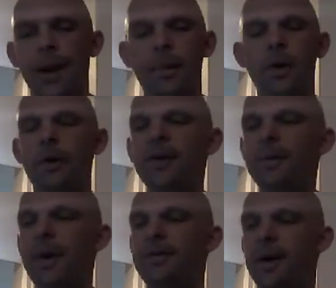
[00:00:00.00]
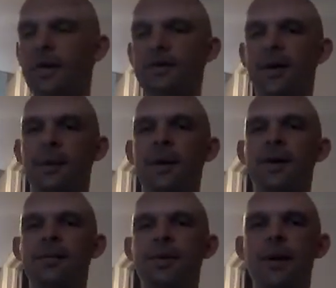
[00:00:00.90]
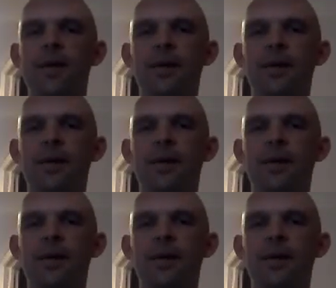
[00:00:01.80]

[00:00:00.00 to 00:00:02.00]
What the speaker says: I'm going to go on to my final trick that I'm going to leave you with,